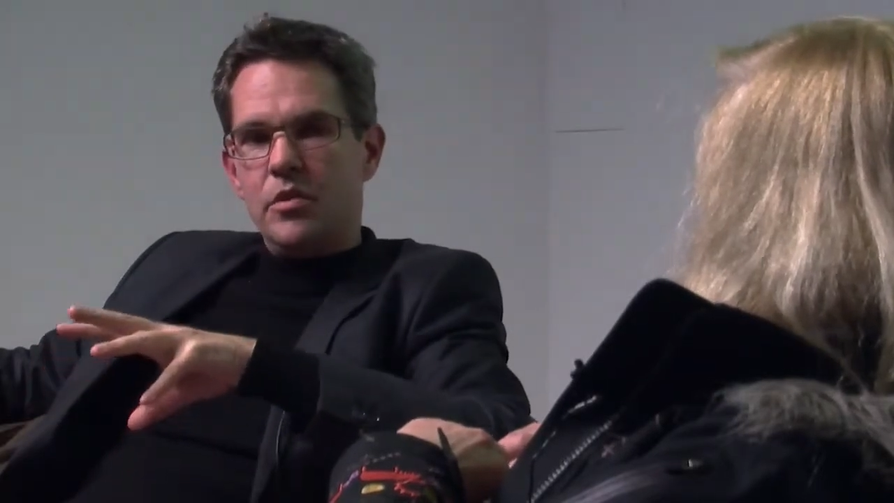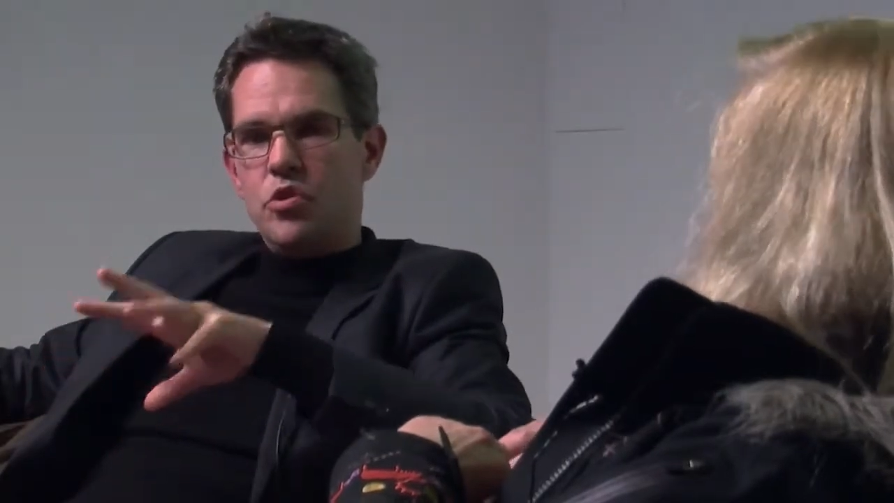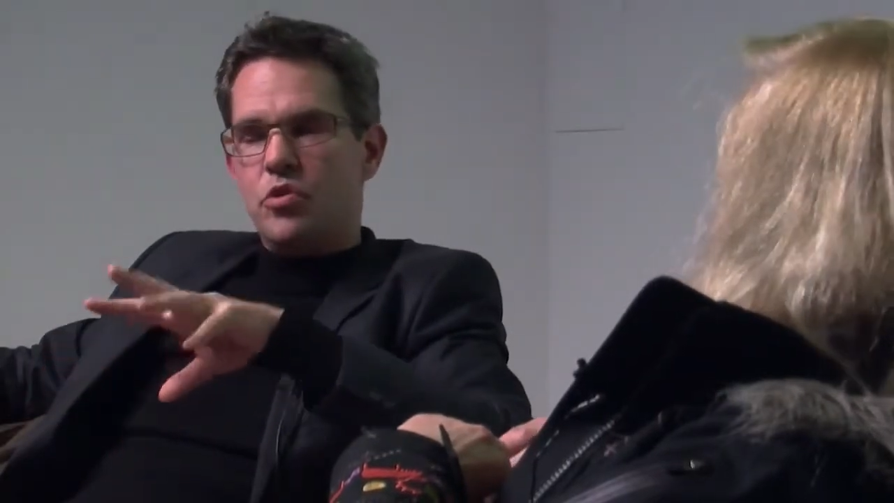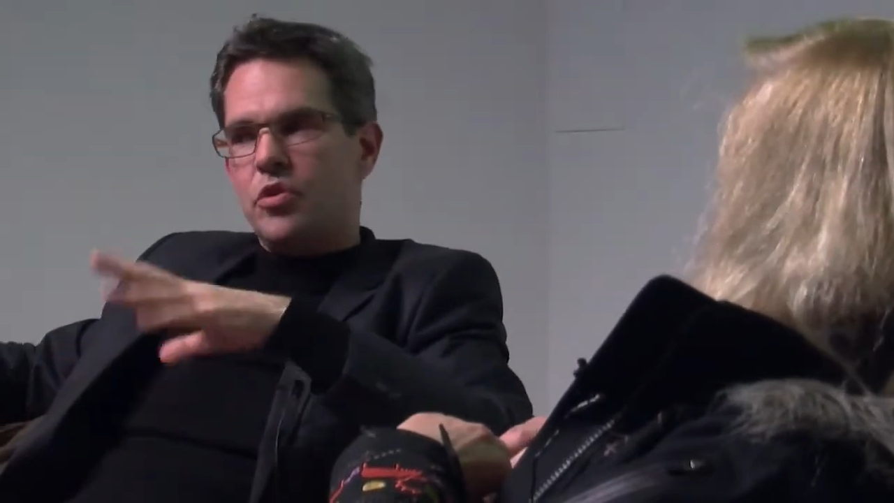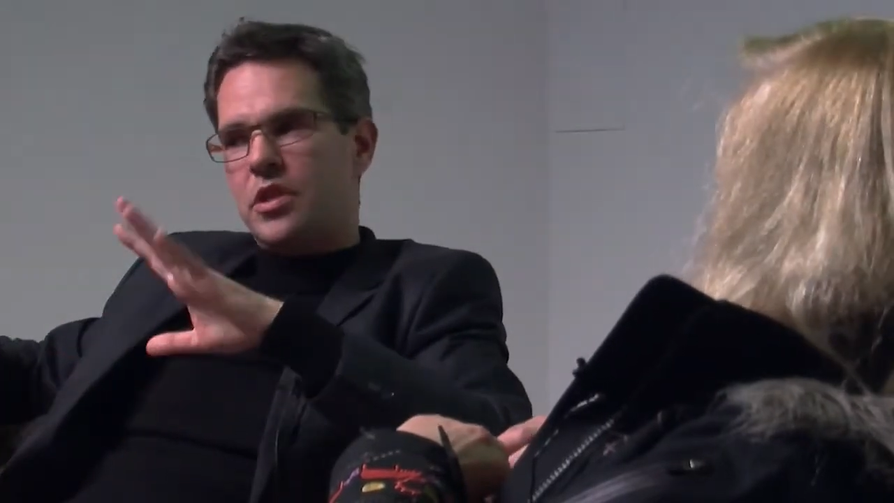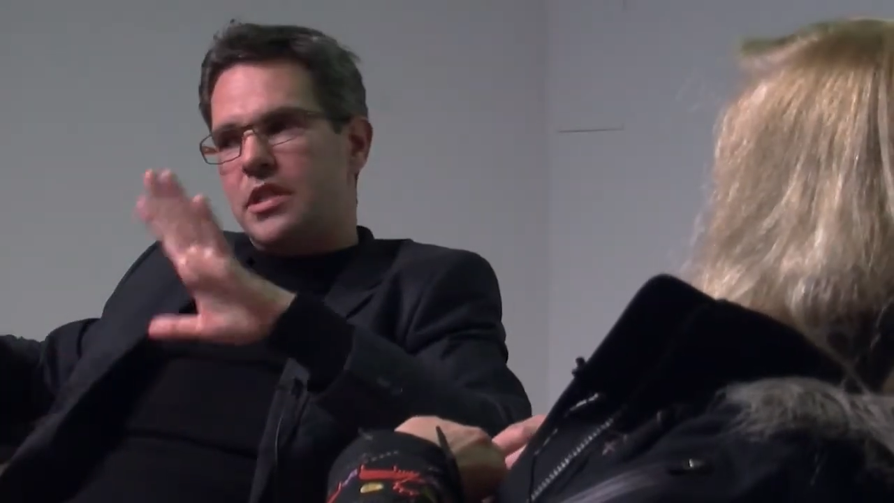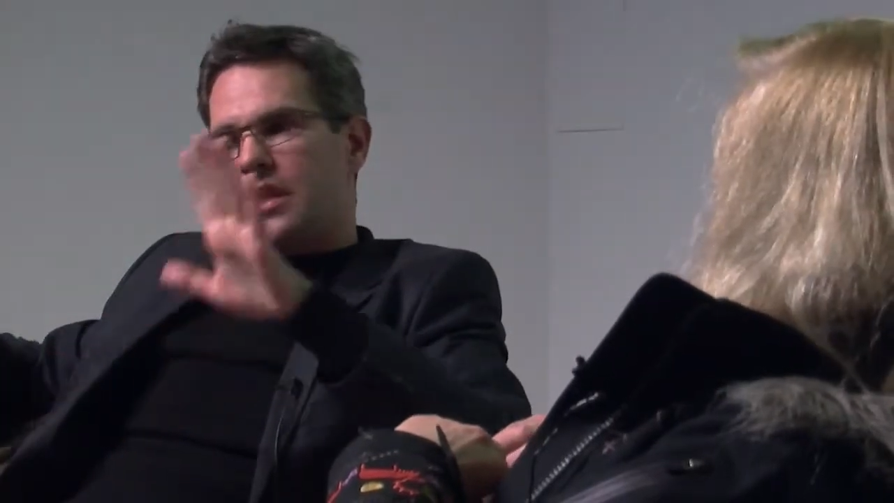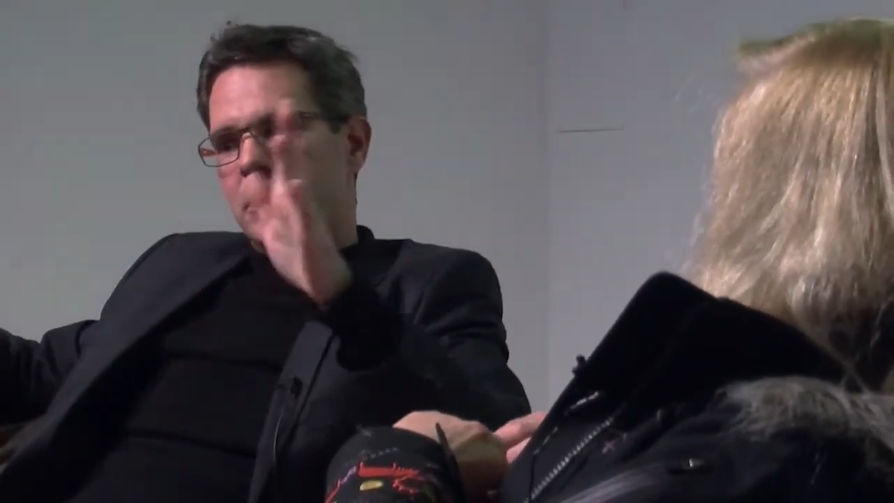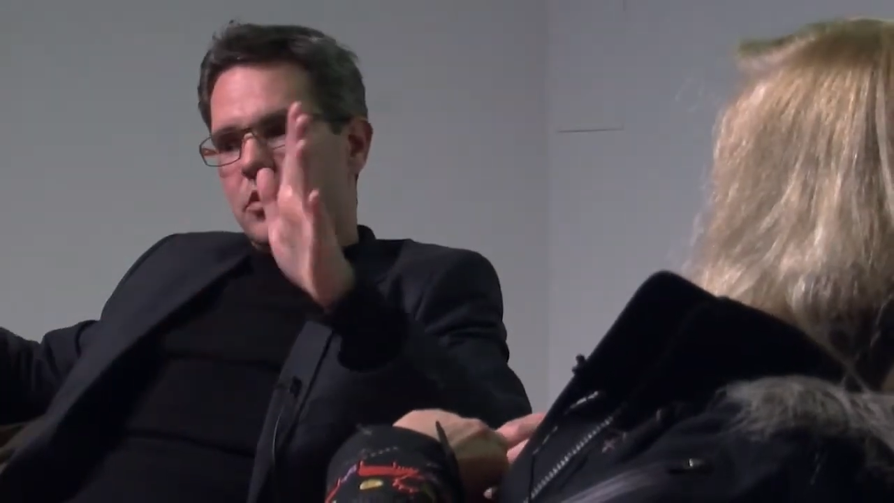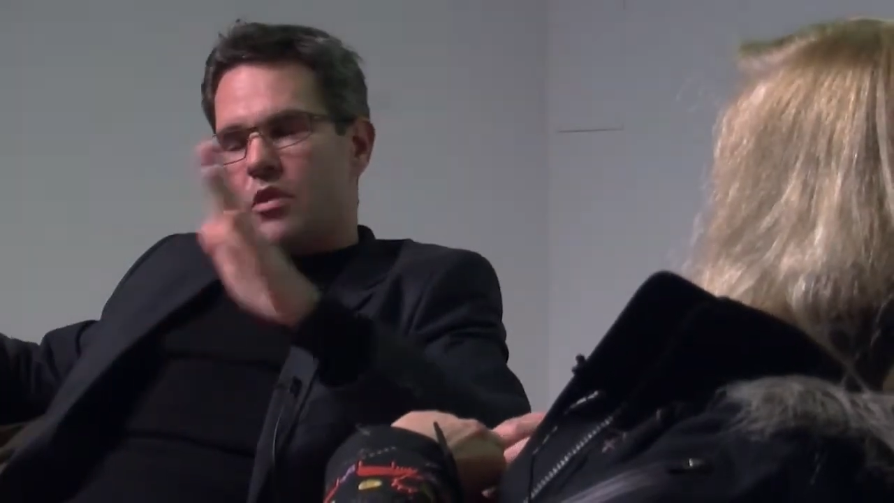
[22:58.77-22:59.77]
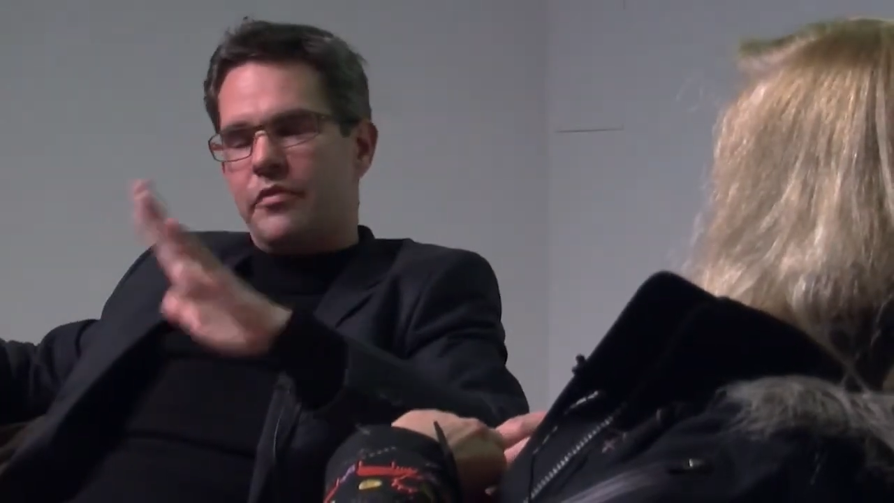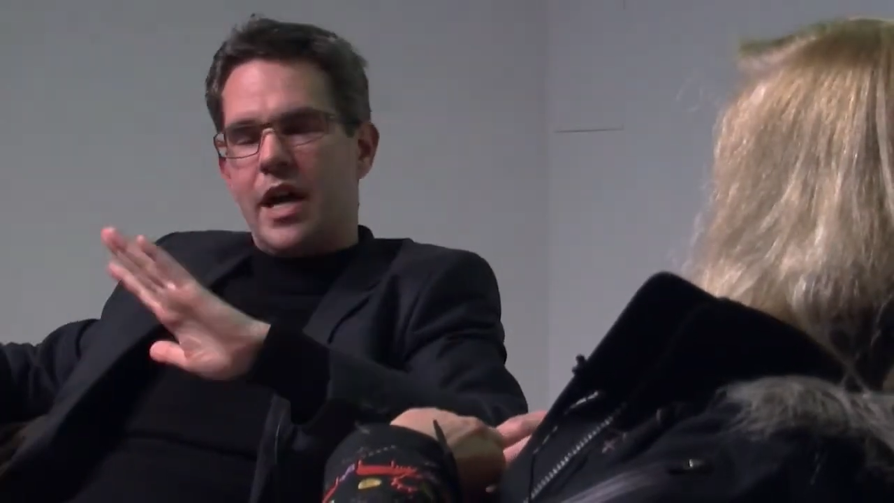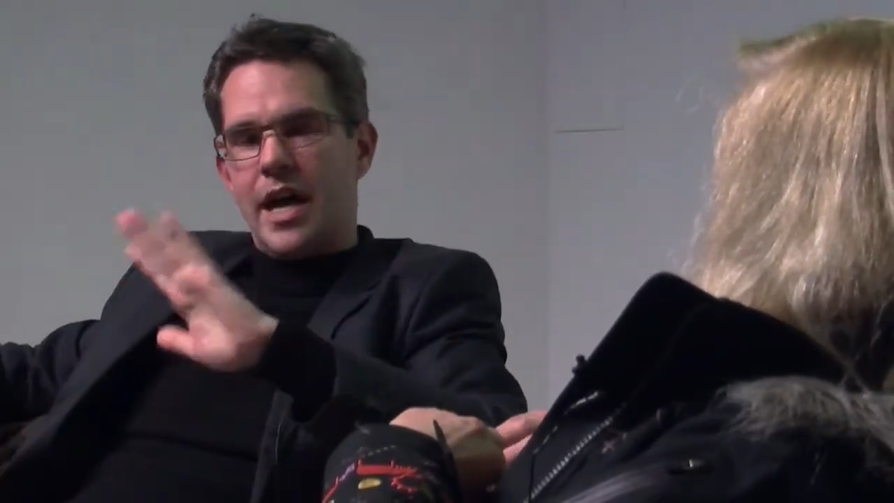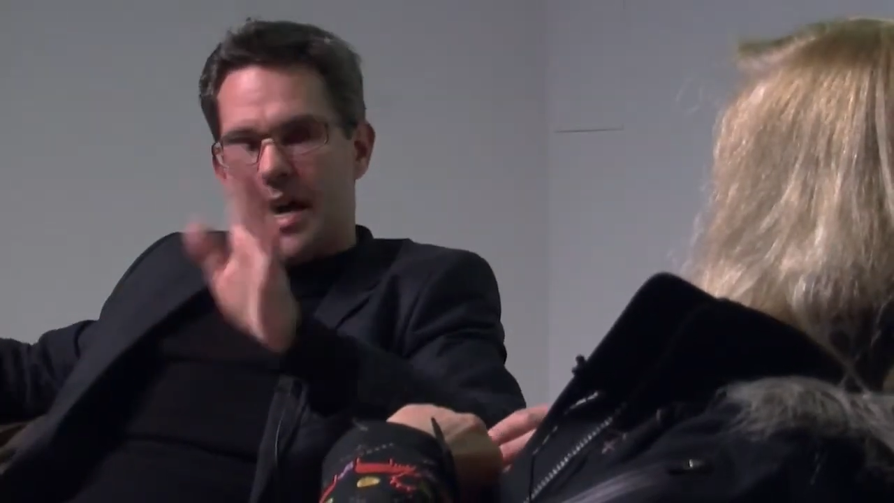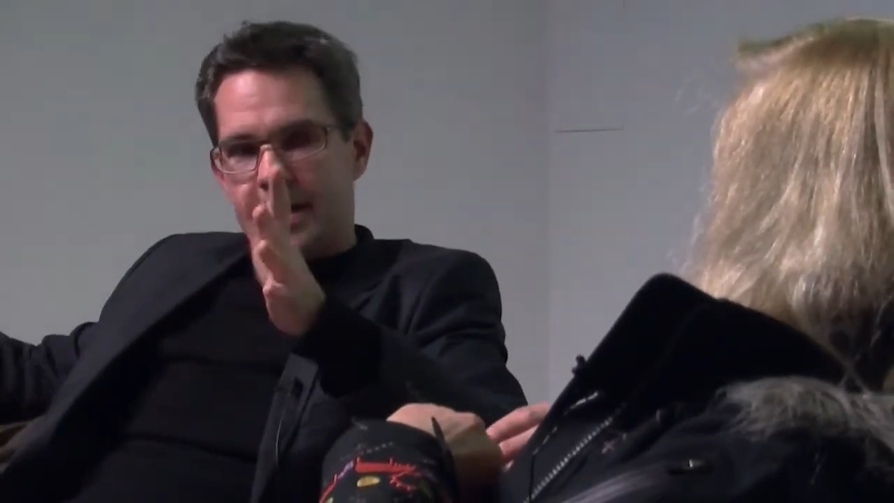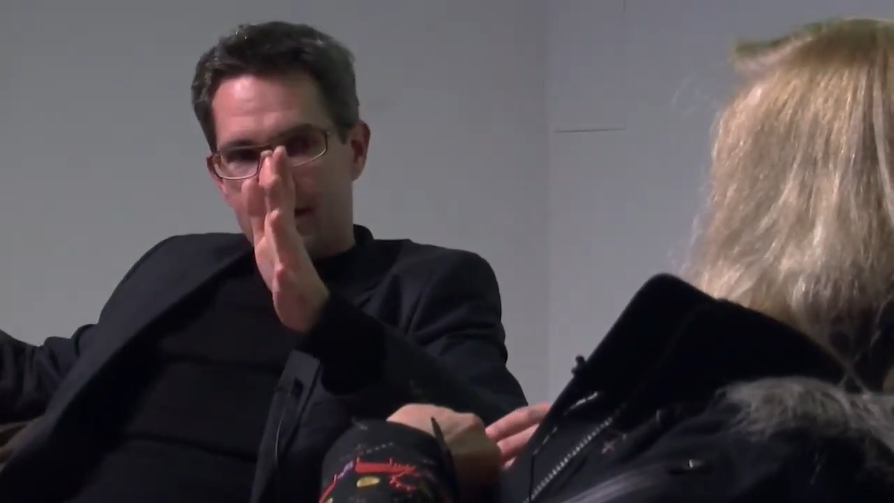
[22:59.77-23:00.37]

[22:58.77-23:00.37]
you could still sort of hide